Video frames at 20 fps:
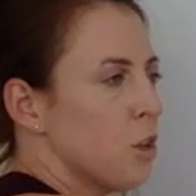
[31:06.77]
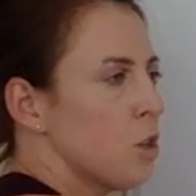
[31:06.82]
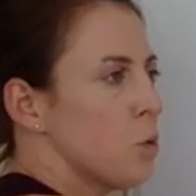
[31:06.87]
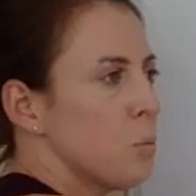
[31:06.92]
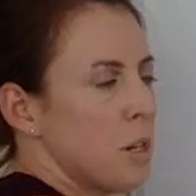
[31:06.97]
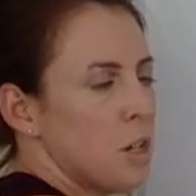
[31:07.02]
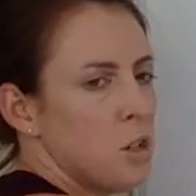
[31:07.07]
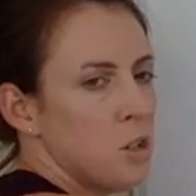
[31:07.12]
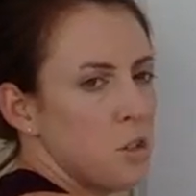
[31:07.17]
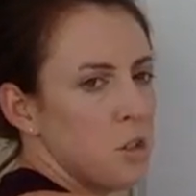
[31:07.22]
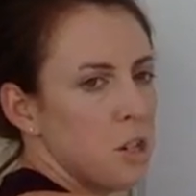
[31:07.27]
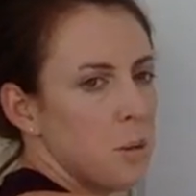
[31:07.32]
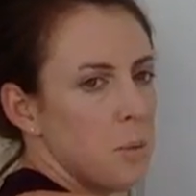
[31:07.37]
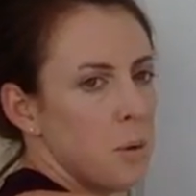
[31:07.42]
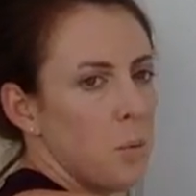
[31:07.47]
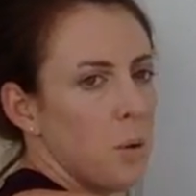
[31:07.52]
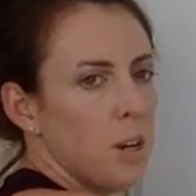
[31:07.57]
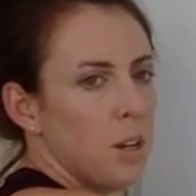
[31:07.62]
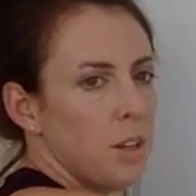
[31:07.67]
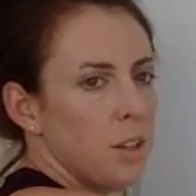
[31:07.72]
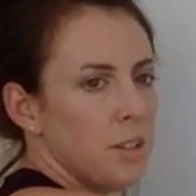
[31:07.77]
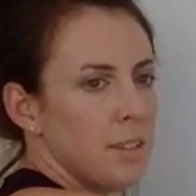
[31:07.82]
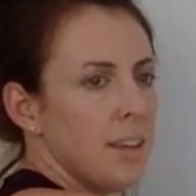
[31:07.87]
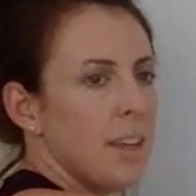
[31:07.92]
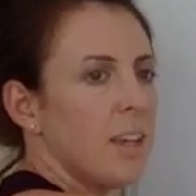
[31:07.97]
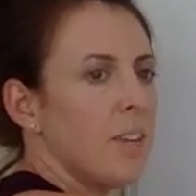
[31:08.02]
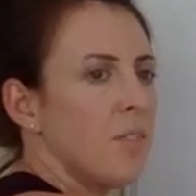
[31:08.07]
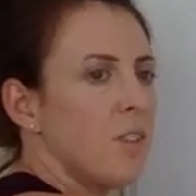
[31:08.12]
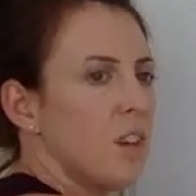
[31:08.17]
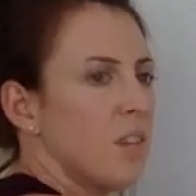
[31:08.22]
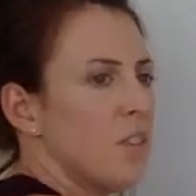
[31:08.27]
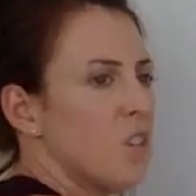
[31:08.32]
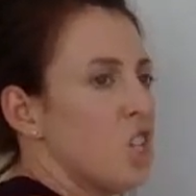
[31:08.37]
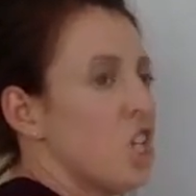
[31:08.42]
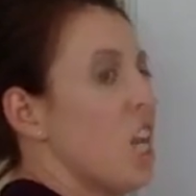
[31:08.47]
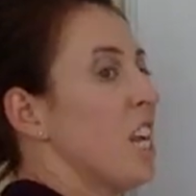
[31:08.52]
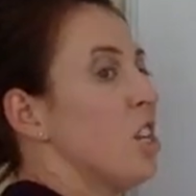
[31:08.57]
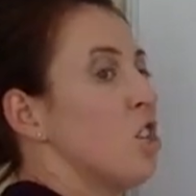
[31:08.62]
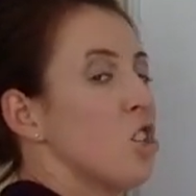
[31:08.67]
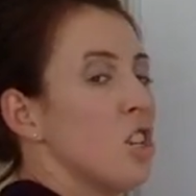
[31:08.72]
First picture is going to be what it looks like if you have a
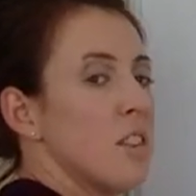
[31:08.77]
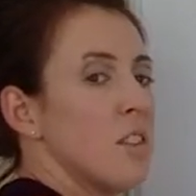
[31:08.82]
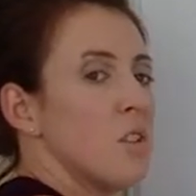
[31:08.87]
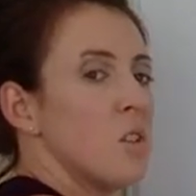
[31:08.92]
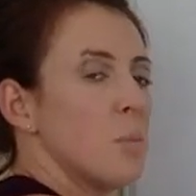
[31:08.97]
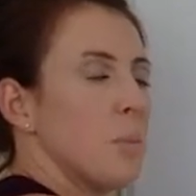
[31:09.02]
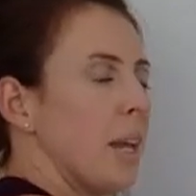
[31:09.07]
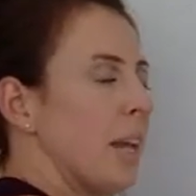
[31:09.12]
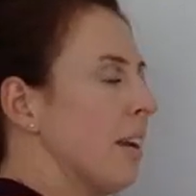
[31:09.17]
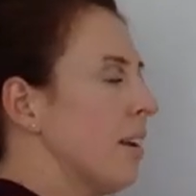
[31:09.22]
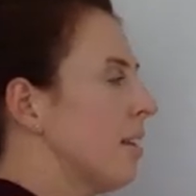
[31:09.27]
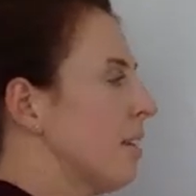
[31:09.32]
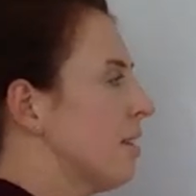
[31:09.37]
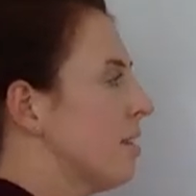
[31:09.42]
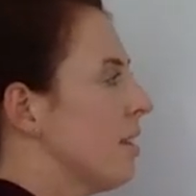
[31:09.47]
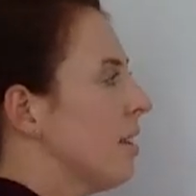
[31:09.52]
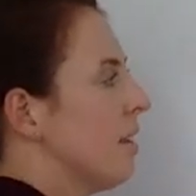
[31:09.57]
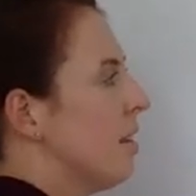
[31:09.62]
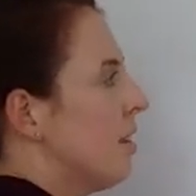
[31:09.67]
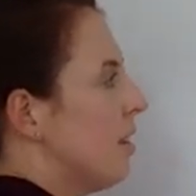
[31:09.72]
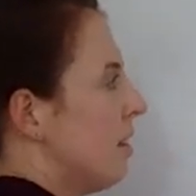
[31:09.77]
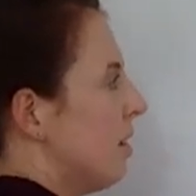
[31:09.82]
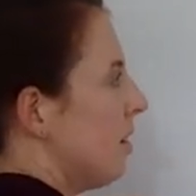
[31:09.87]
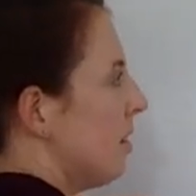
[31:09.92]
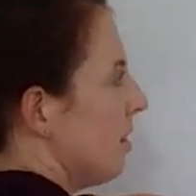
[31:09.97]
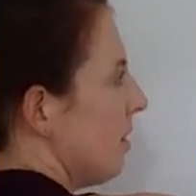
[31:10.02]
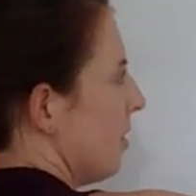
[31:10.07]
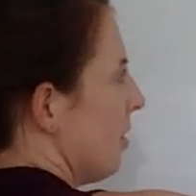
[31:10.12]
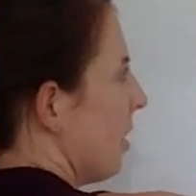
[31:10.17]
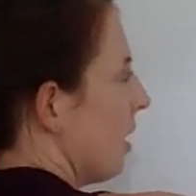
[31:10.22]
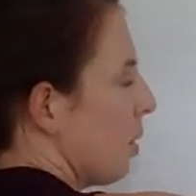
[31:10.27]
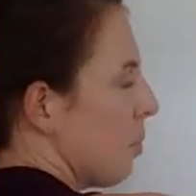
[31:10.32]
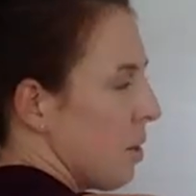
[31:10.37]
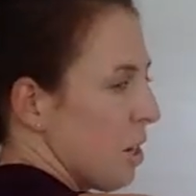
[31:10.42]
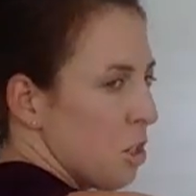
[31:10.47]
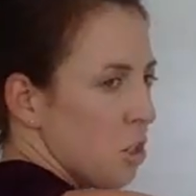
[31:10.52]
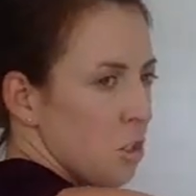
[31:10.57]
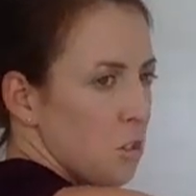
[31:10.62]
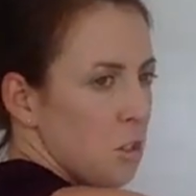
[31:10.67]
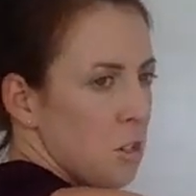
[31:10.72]
change in the demand. Second
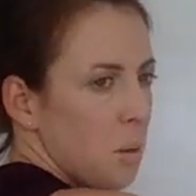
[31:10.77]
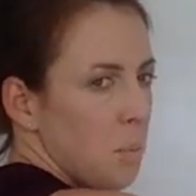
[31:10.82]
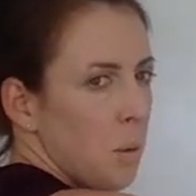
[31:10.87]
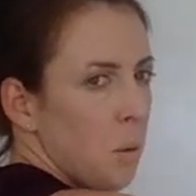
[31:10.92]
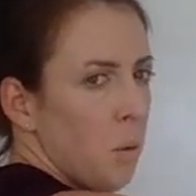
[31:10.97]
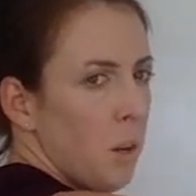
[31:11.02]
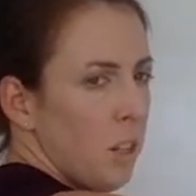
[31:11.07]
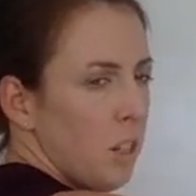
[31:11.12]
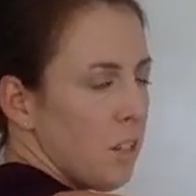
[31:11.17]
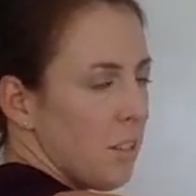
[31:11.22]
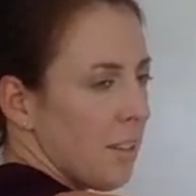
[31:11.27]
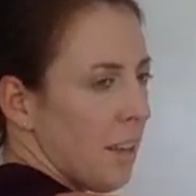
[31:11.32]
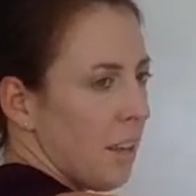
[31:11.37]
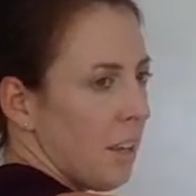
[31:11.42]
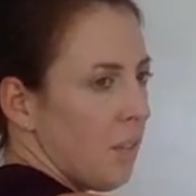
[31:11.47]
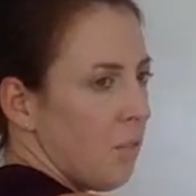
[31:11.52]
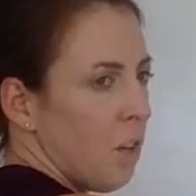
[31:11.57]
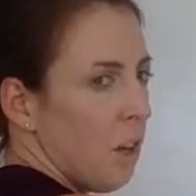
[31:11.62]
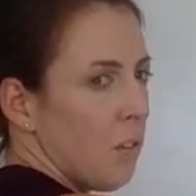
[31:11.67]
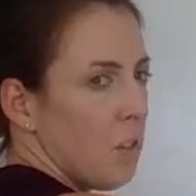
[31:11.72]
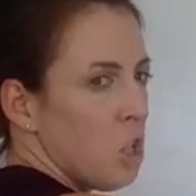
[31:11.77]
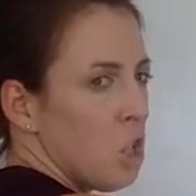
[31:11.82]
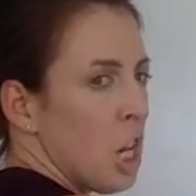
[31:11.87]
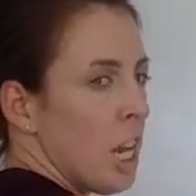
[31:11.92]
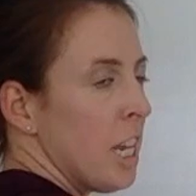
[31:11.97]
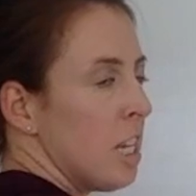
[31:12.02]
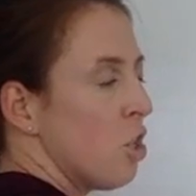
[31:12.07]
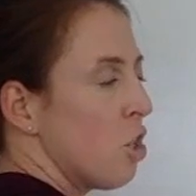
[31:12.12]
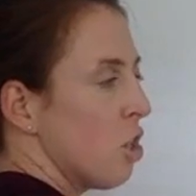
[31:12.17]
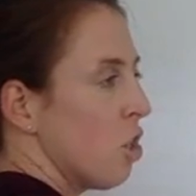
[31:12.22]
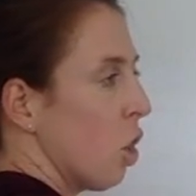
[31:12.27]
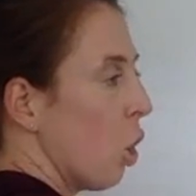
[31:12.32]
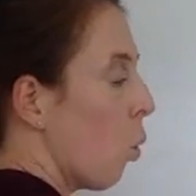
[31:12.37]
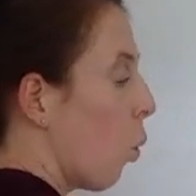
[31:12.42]
picture is going to be what it looks like if you have a change in the